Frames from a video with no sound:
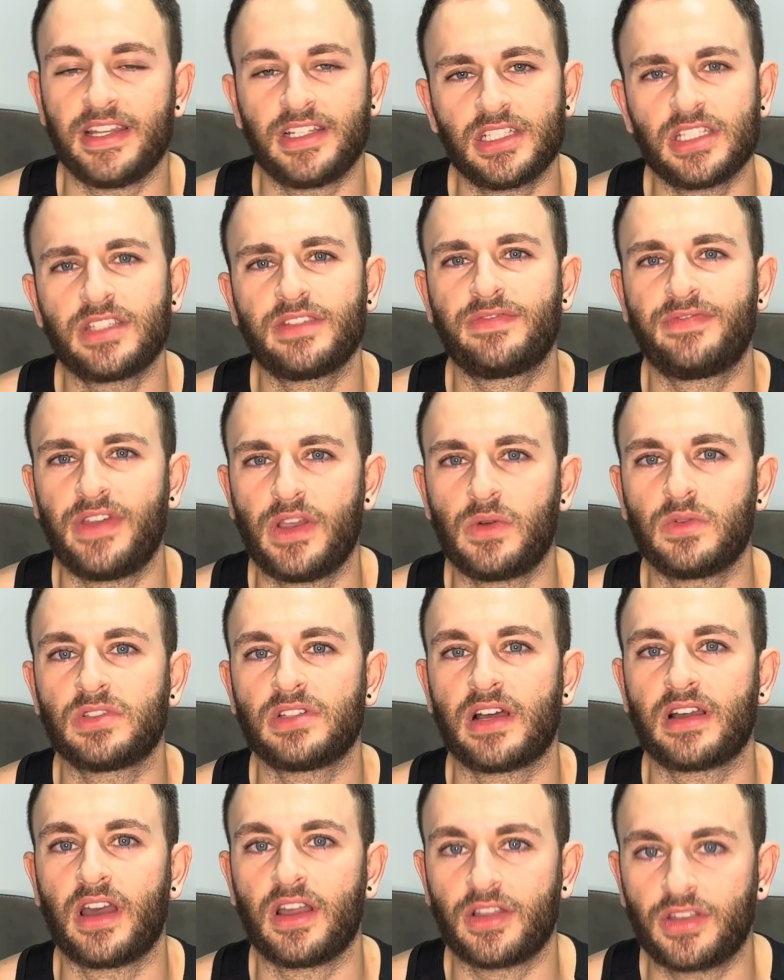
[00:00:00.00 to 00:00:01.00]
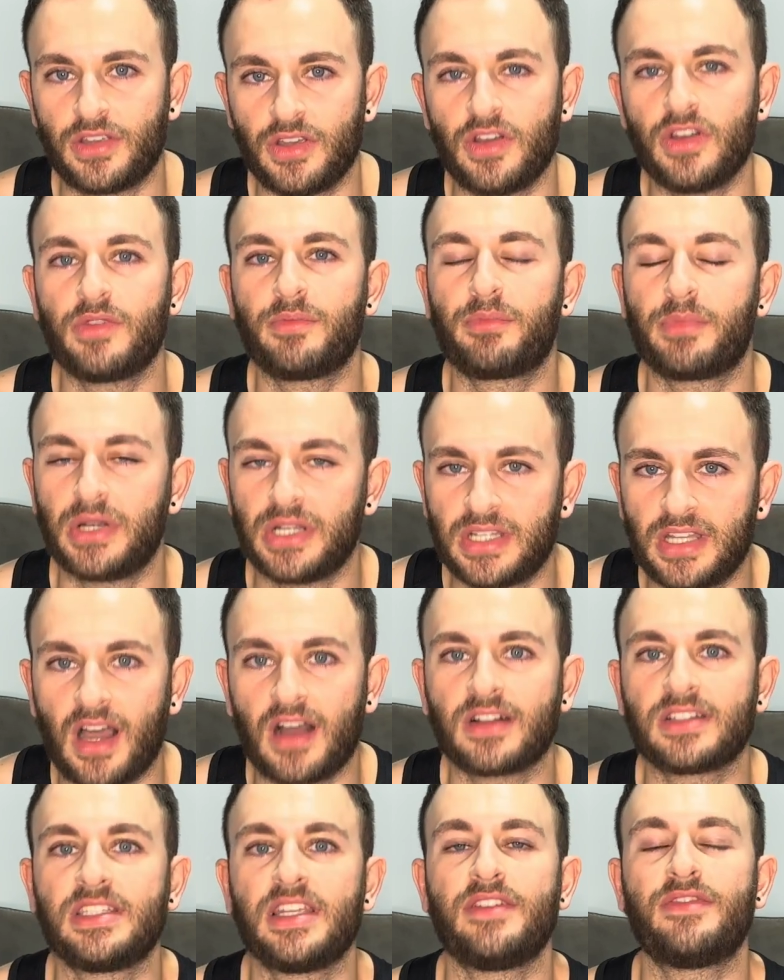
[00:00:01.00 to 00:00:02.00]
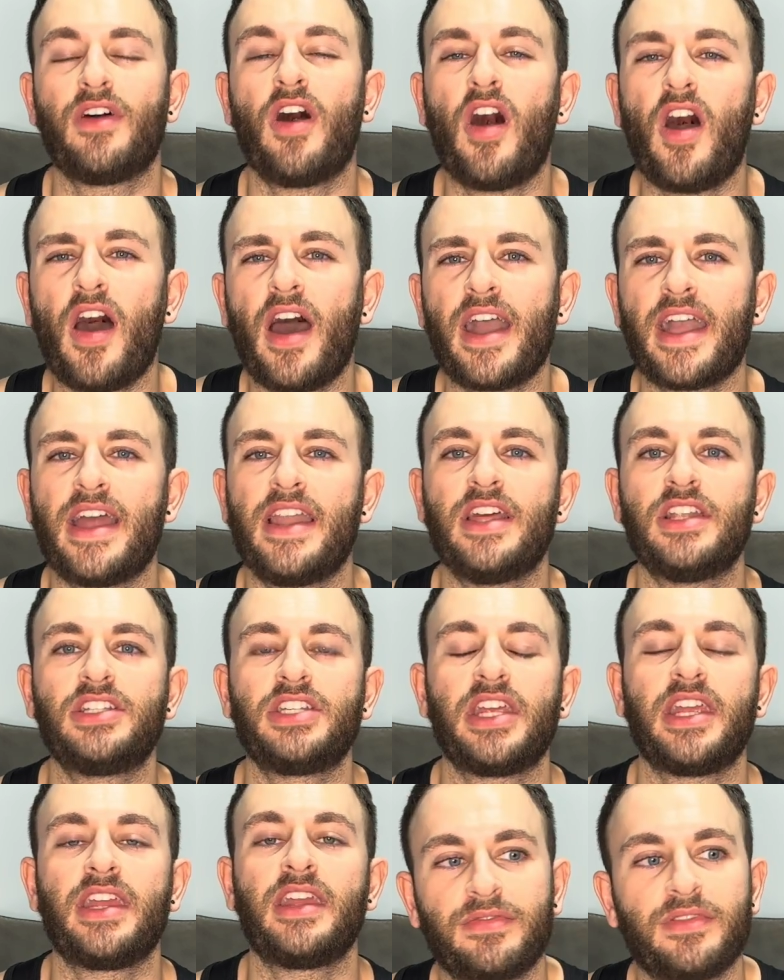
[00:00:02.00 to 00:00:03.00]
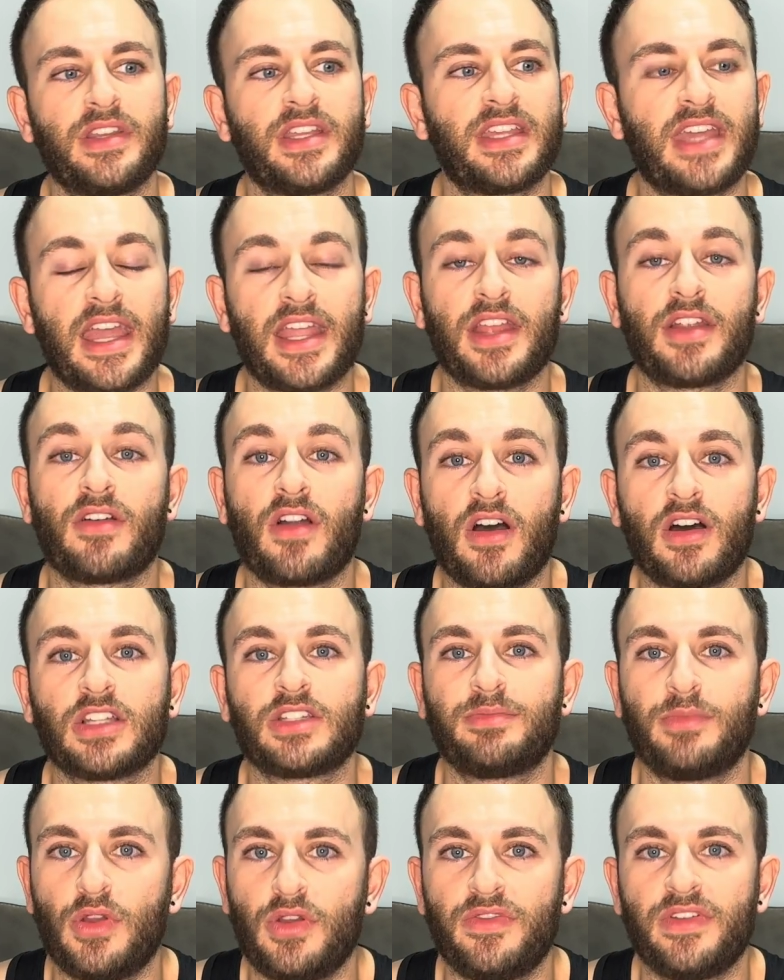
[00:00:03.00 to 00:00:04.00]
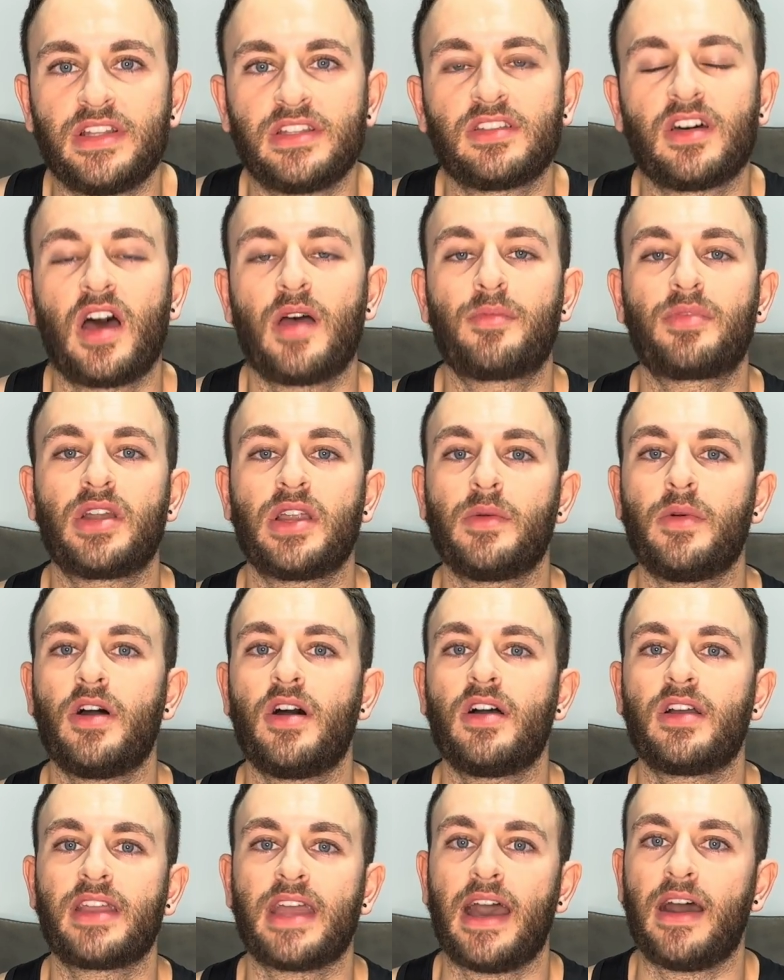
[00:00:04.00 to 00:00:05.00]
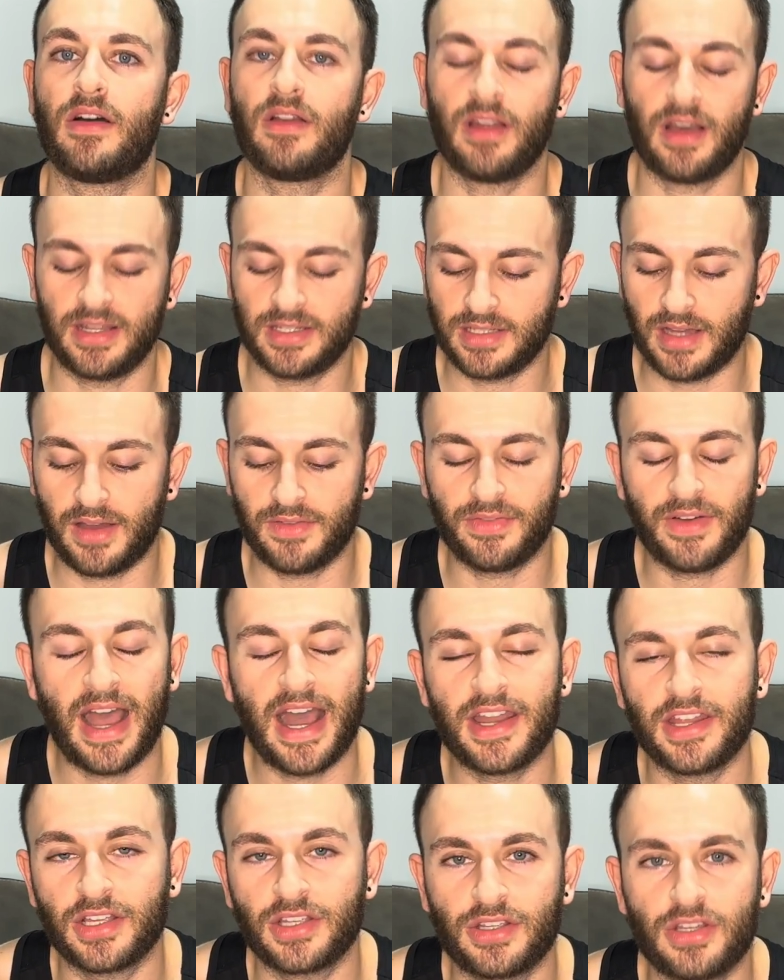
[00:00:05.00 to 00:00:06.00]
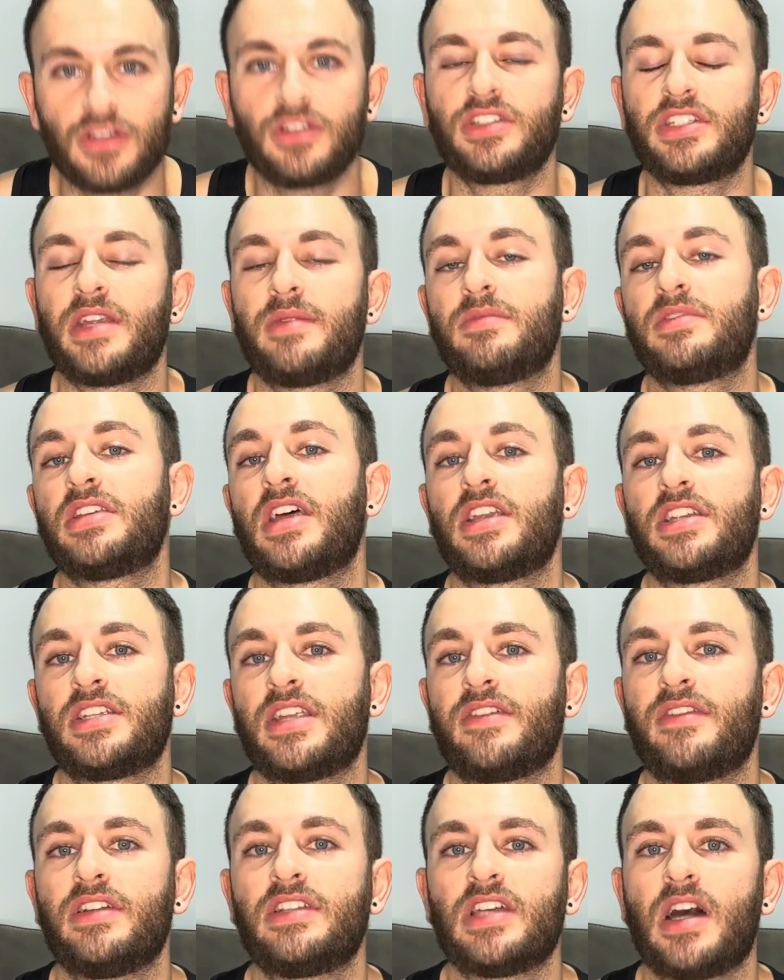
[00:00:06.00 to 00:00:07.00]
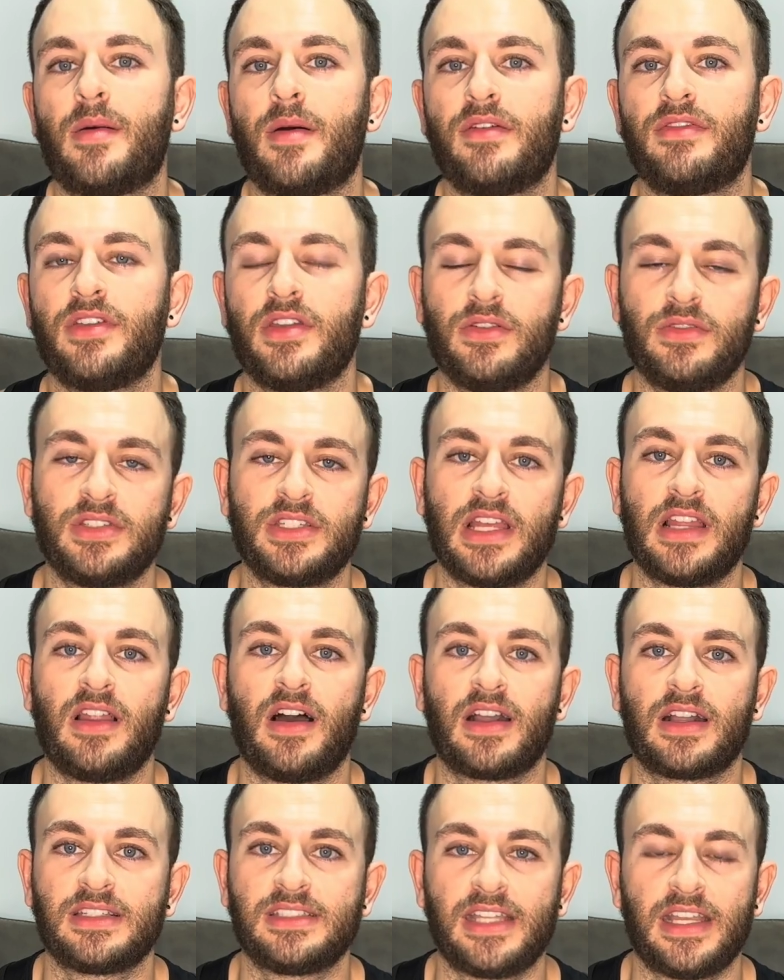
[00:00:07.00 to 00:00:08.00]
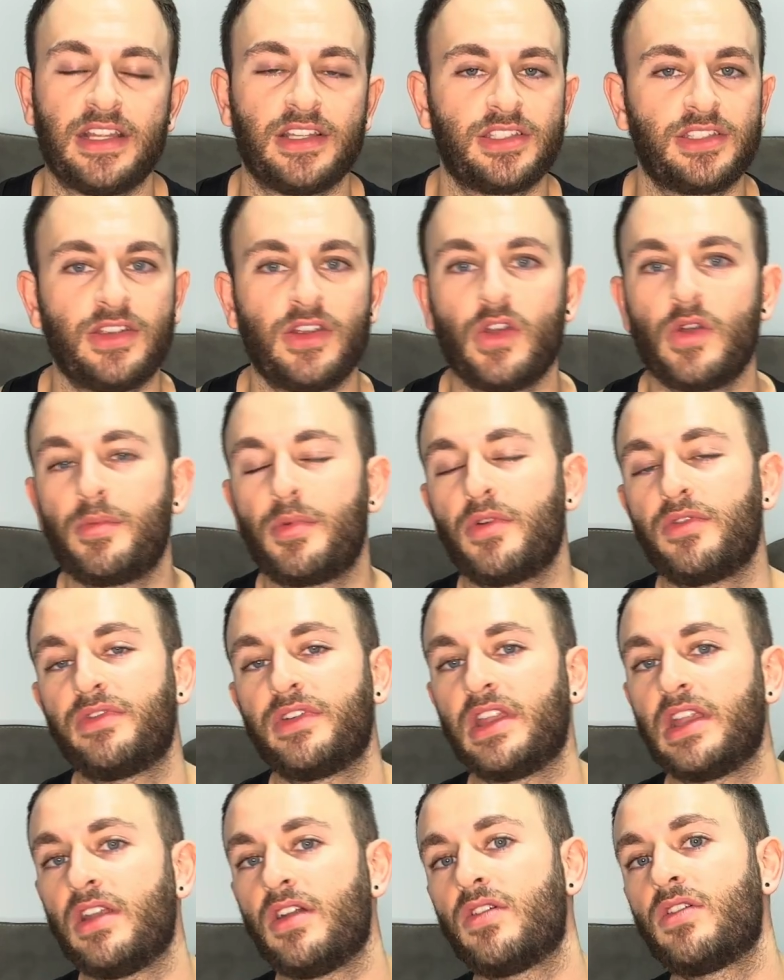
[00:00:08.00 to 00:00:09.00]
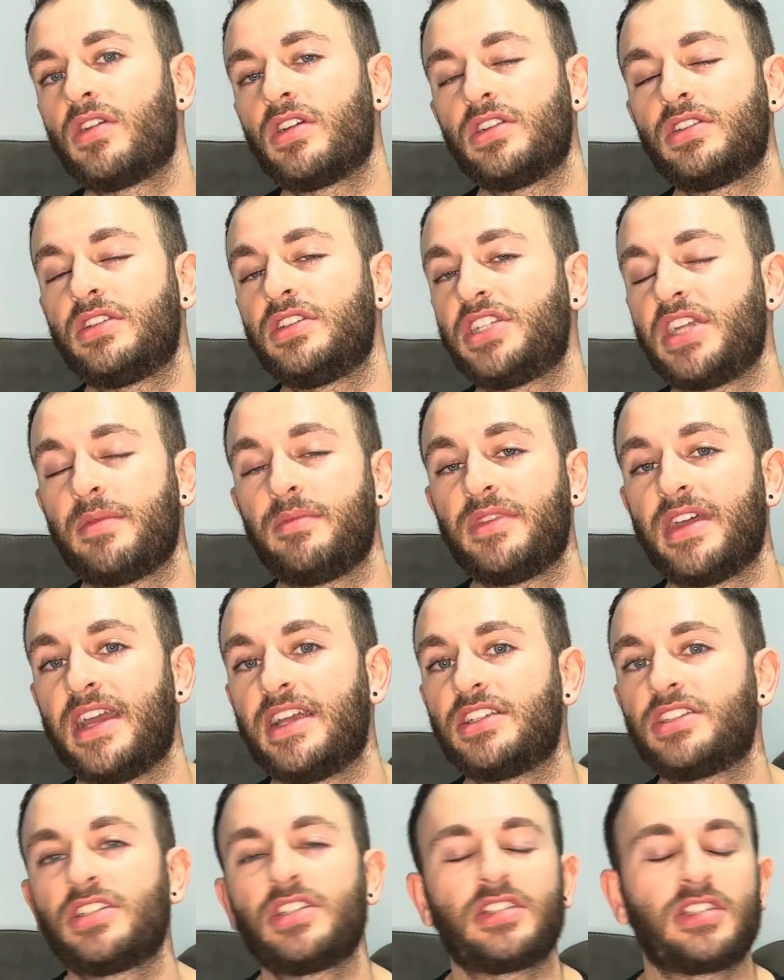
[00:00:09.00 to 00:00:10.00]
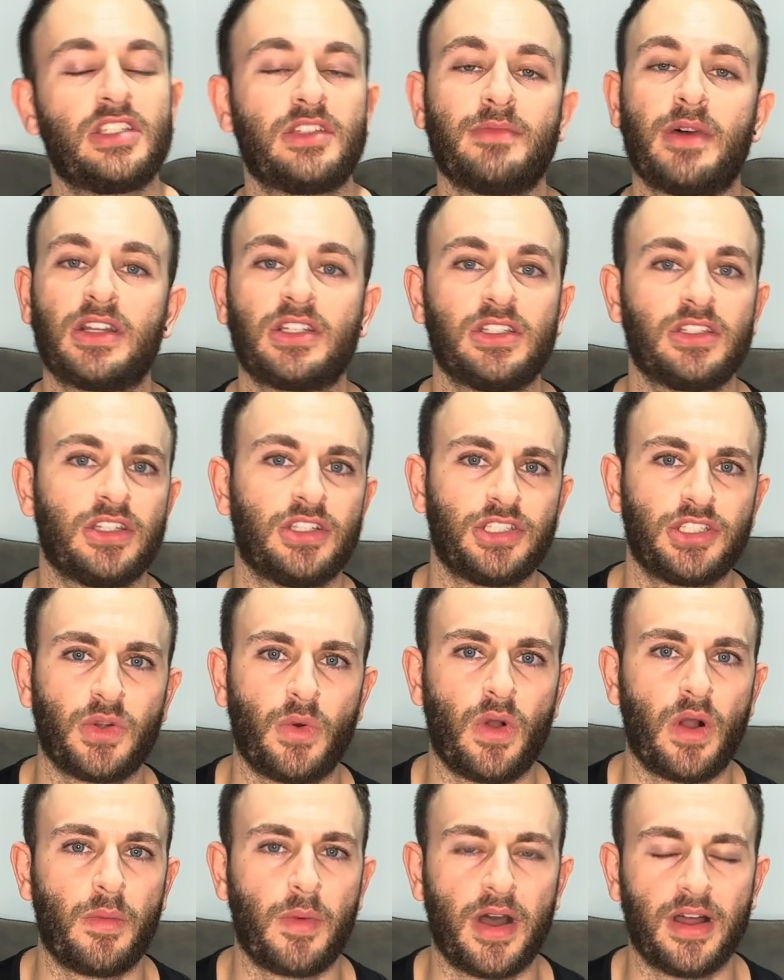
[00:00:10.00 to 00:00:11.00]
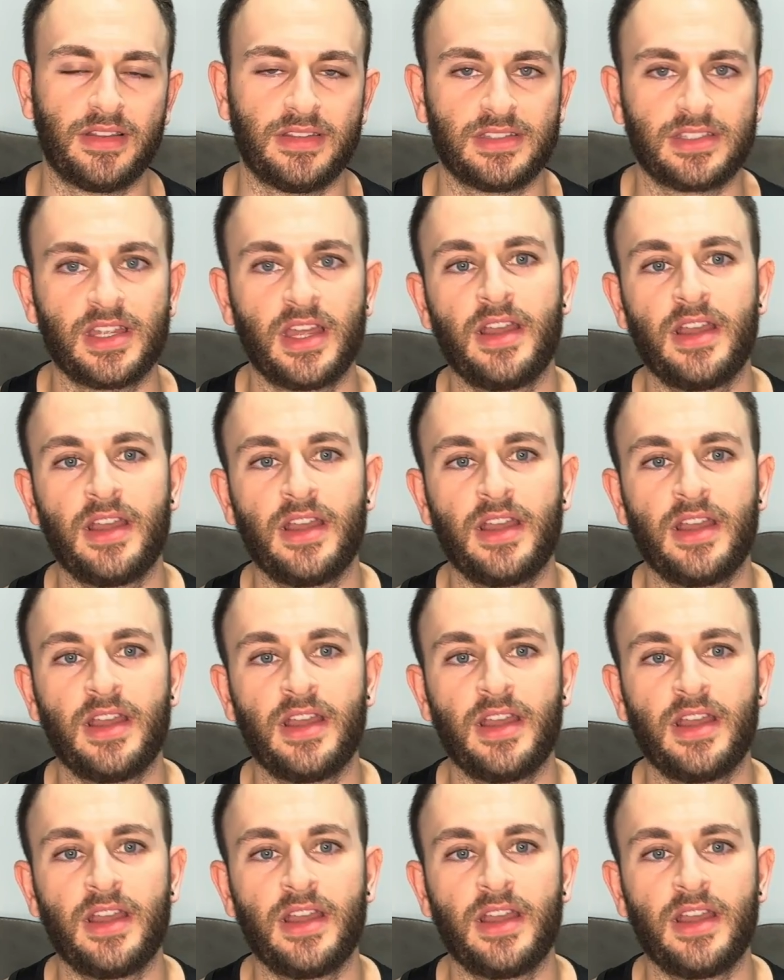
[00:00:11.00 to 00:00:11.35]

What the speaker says: It just feels like a good, productive, high energy, get your ass moving type pre-workout. Like, I've had a good gym session every time I've used it. Like I said, it's suitable for the longer gym days just as much as the shorter ones.